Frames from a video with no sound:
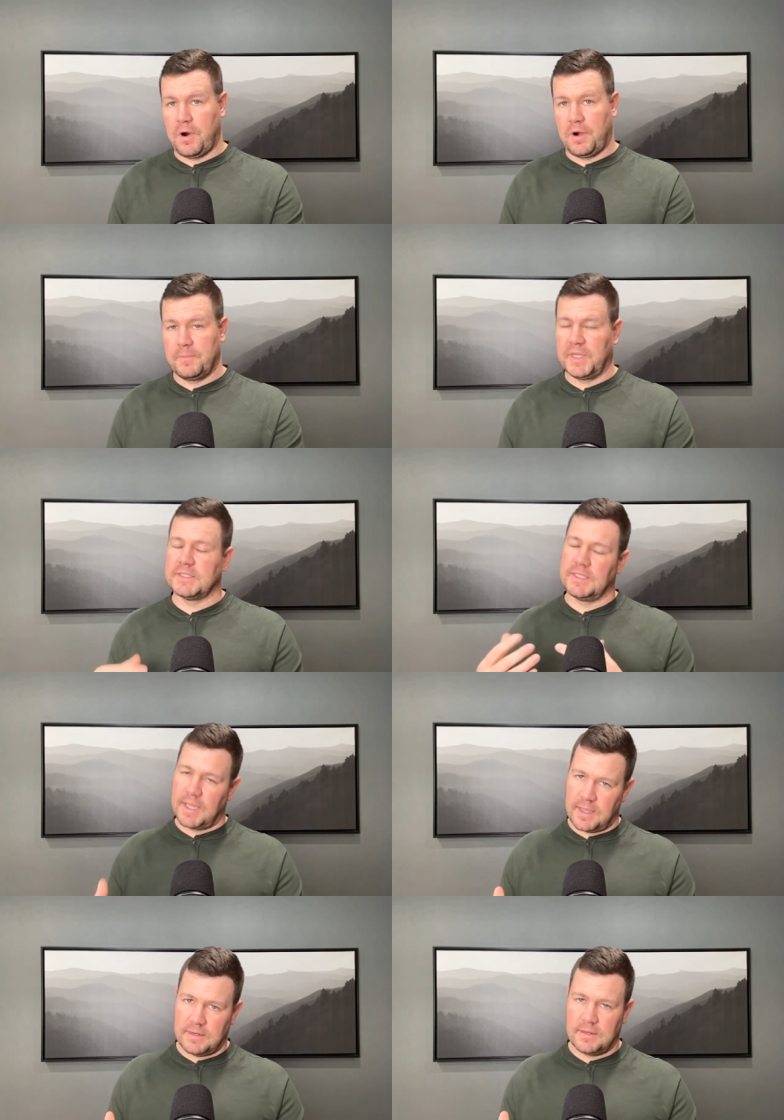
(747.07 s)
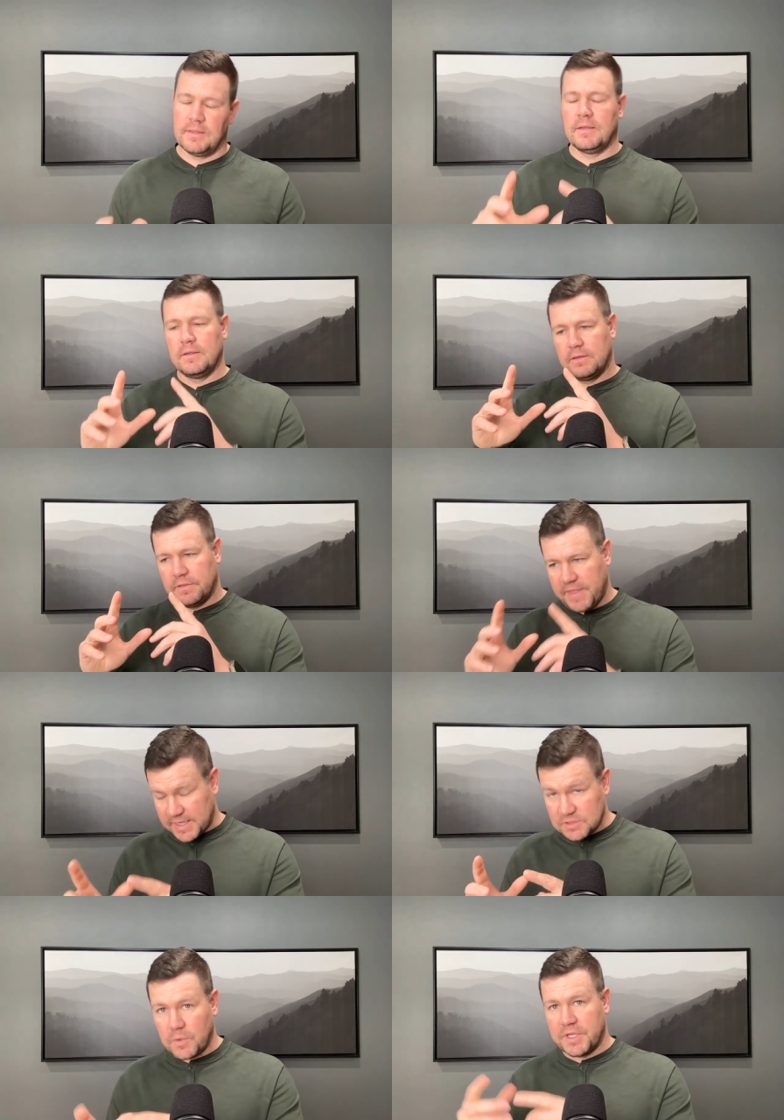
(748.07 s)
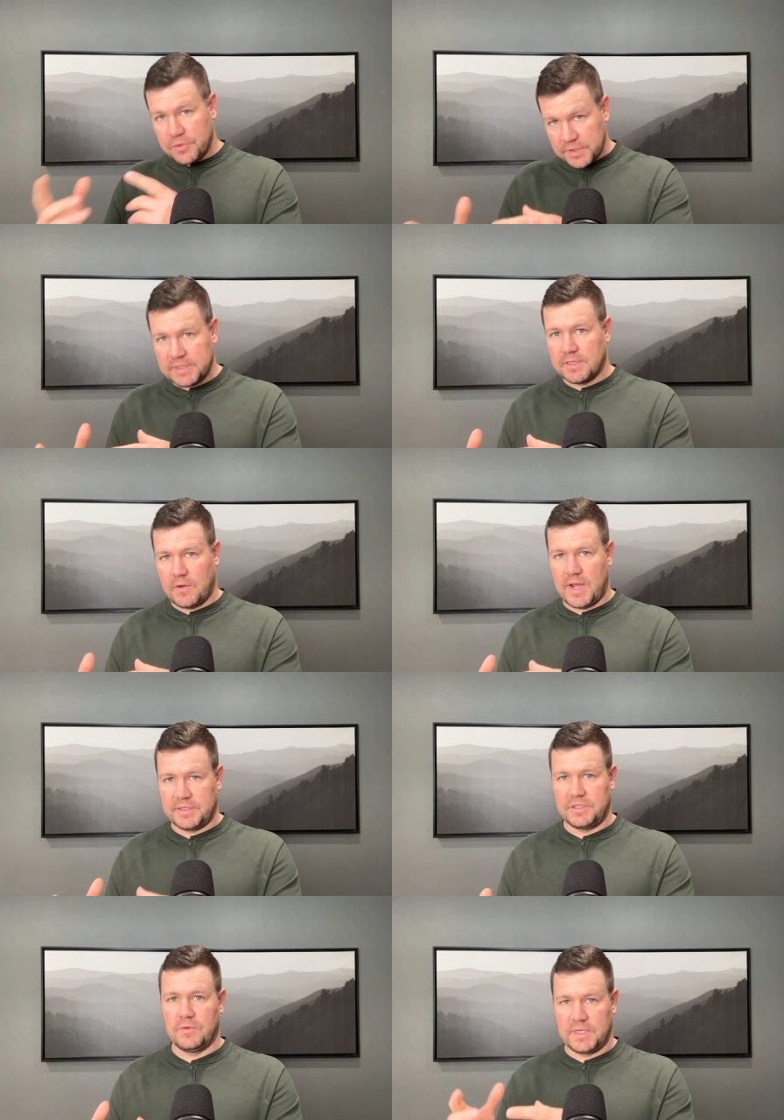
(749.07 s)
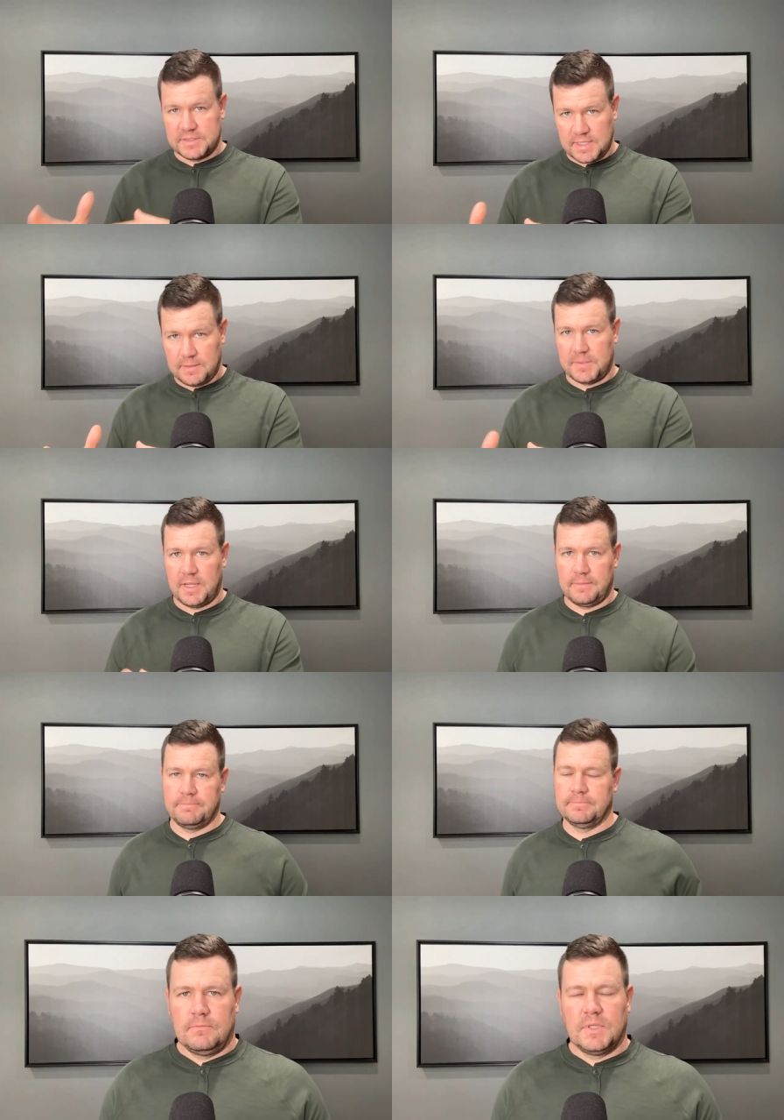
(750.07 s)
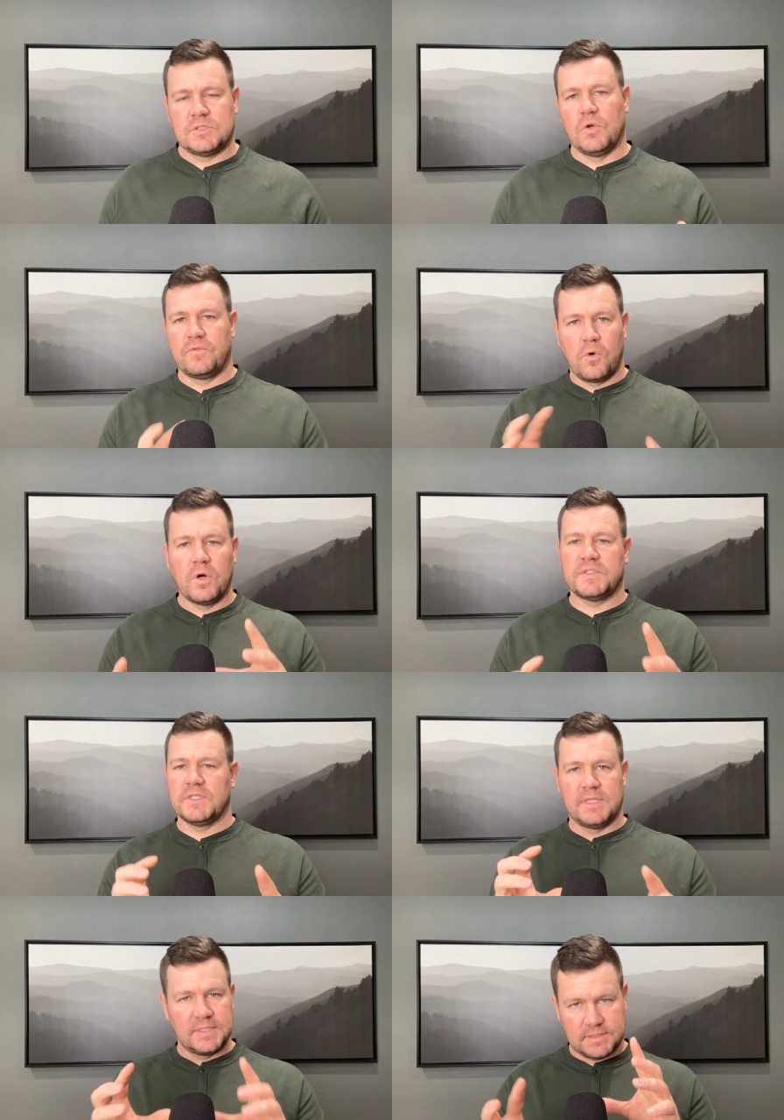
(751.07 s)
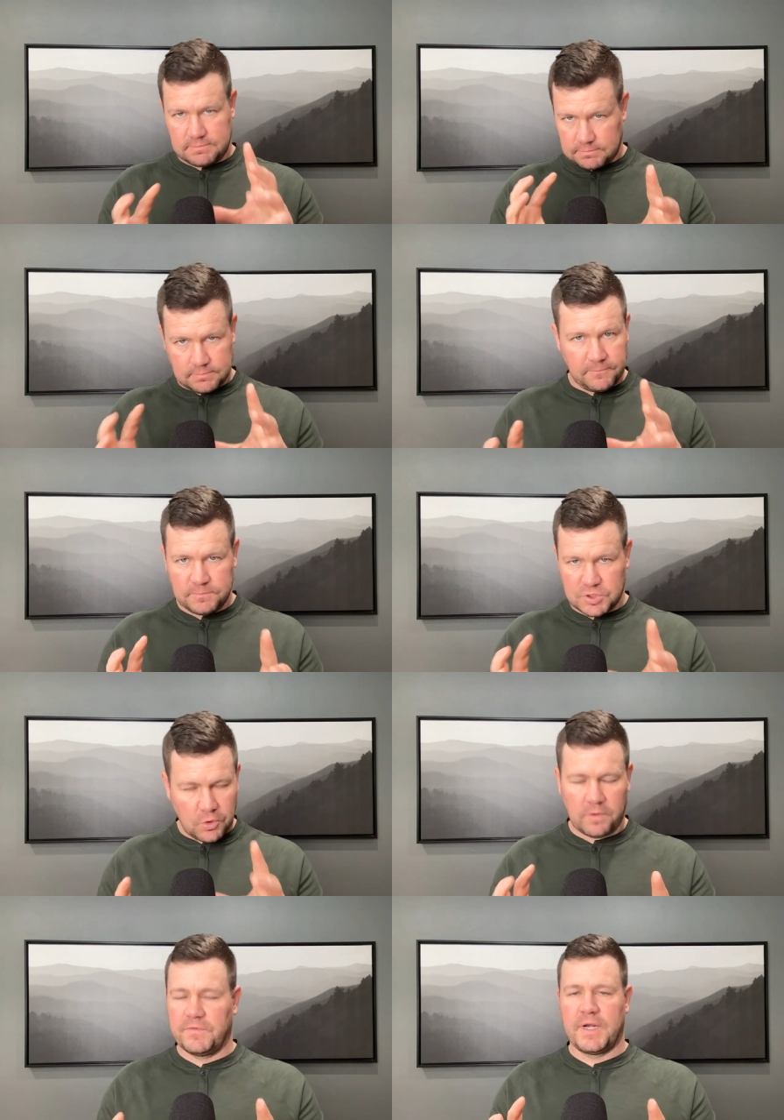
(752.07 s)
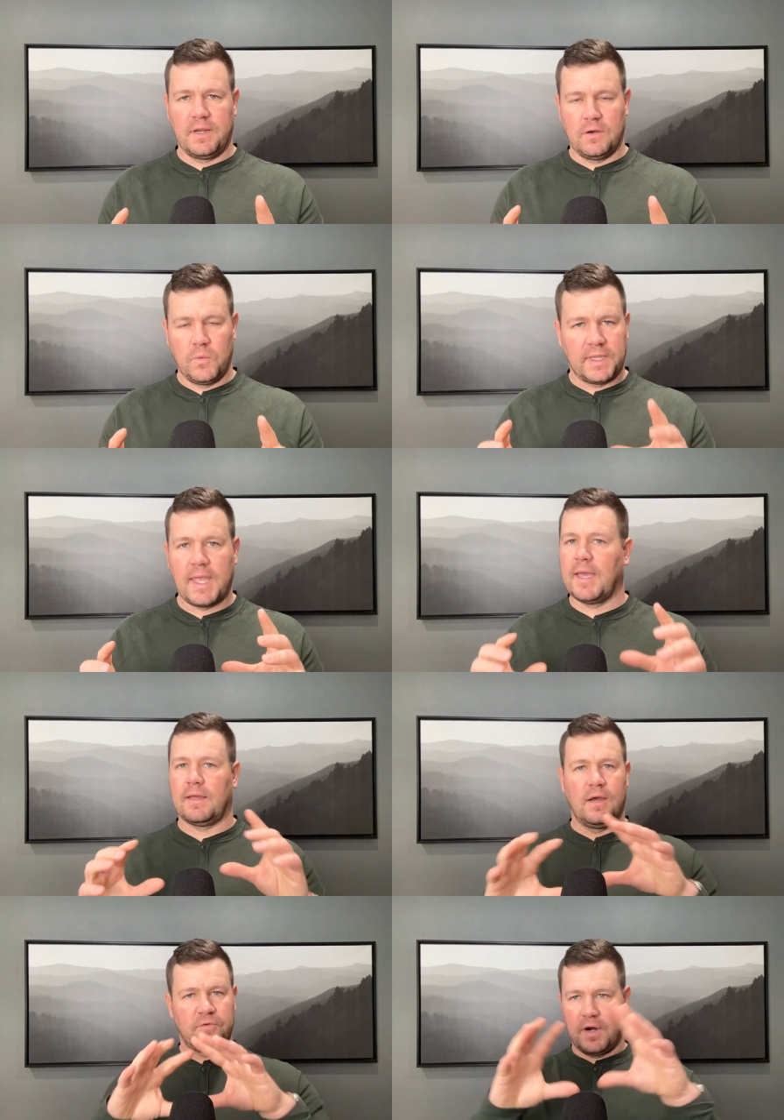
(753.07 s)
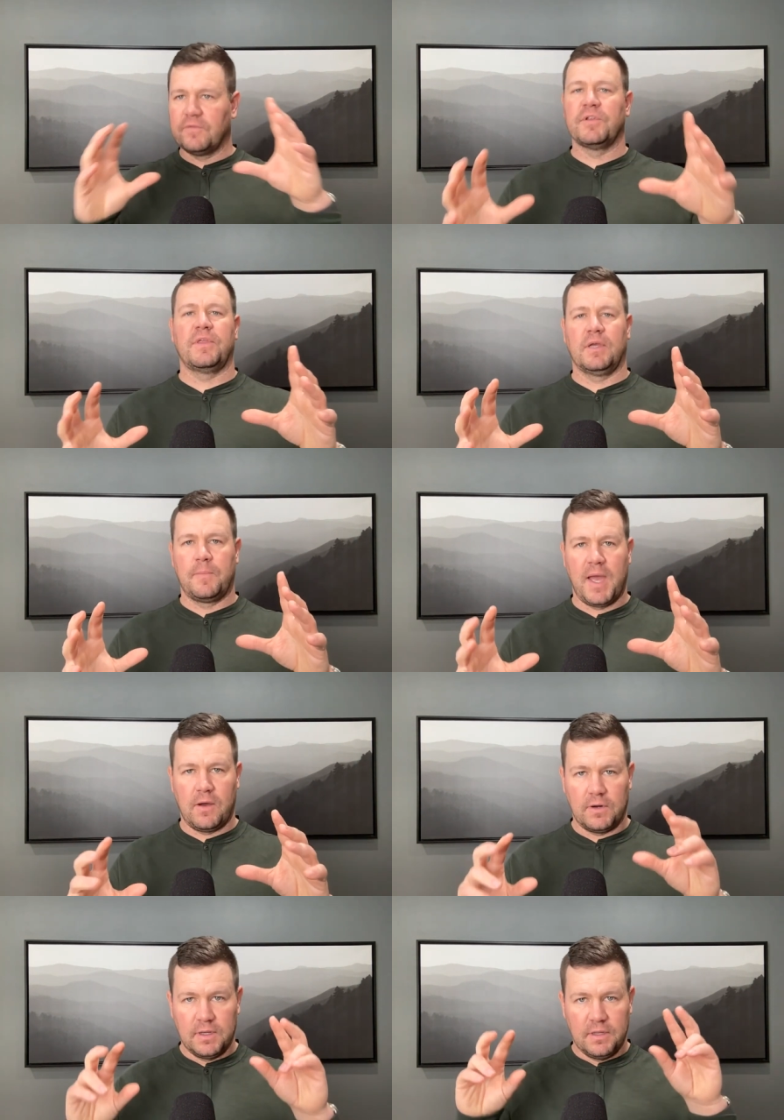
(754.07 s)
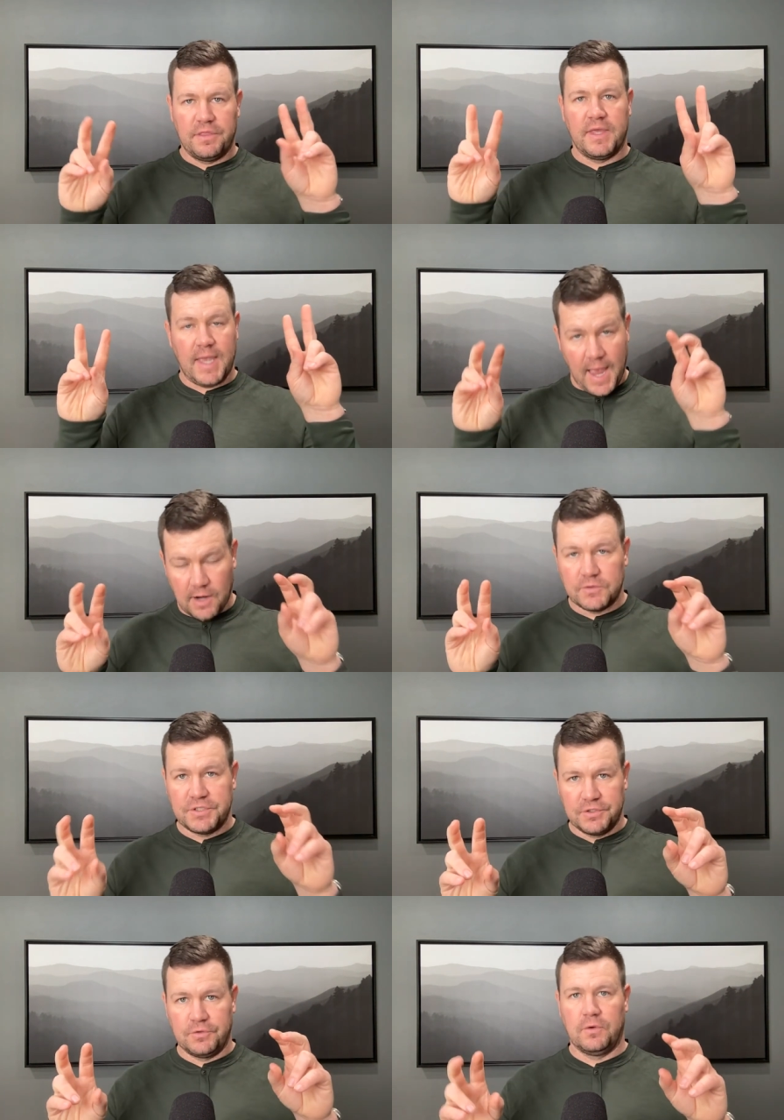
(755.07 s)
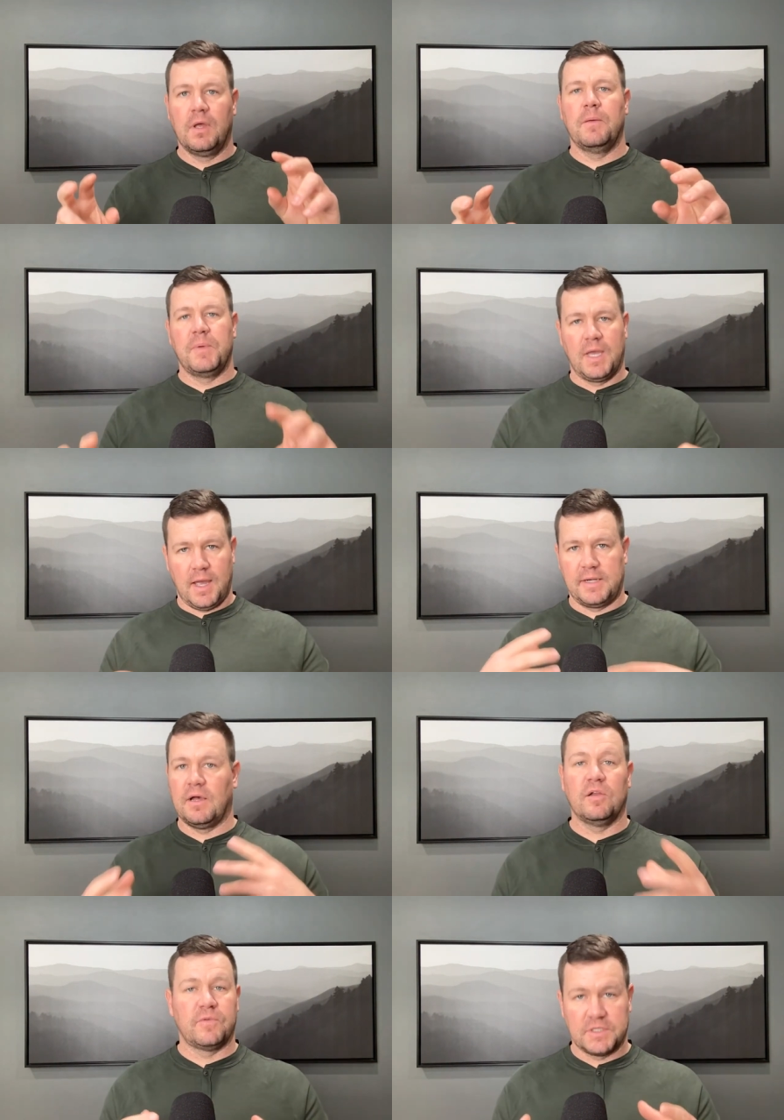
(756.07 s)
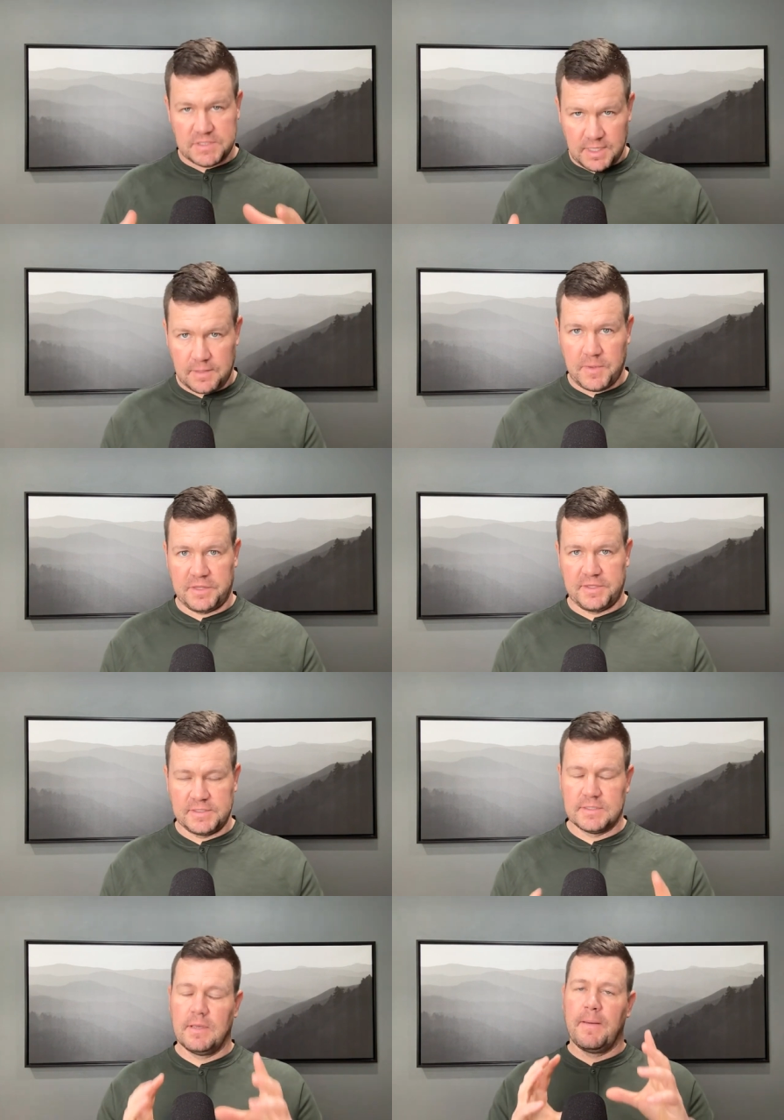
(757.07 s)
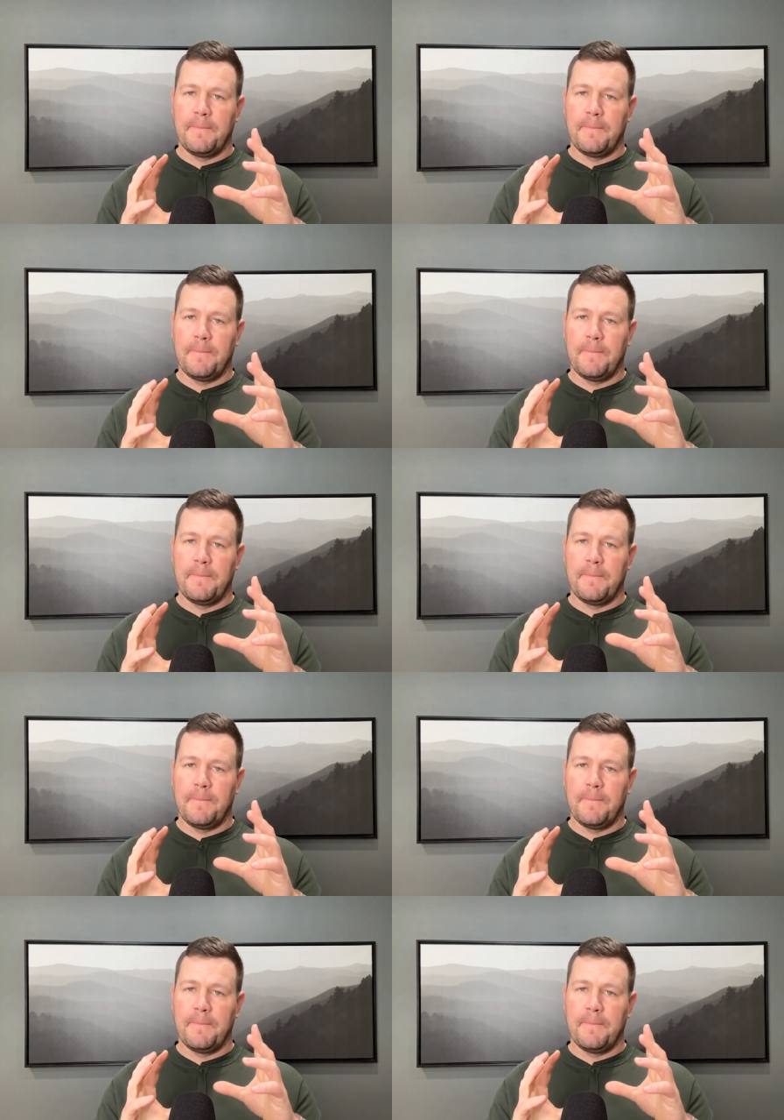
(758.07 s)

part because, again, that is what you need to know how to do on exam day. So, of course, in this short video, we can't cover everything about the how to behind all of our study methods,